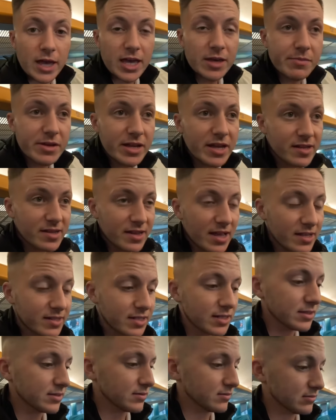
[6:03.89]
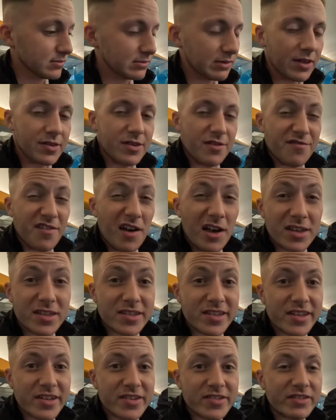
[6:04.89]
8 minutes later, that's the
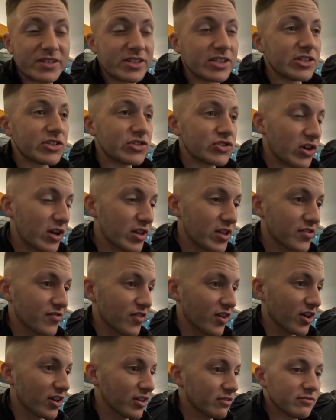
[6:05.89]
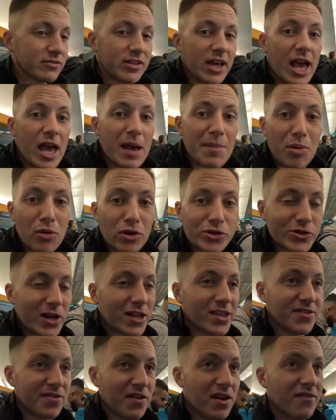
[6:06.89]
fastest transfer, airport
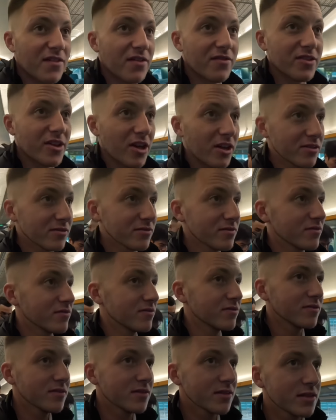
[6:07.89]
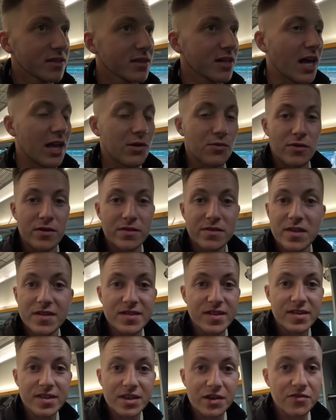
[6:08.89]
transfer I've ever done. And we're in the
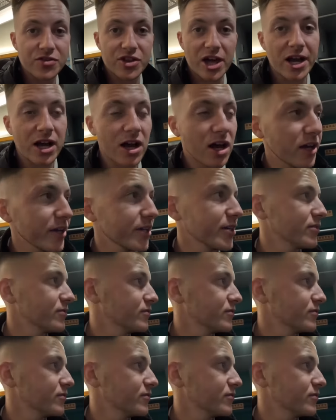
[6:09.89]
city of Shanghai.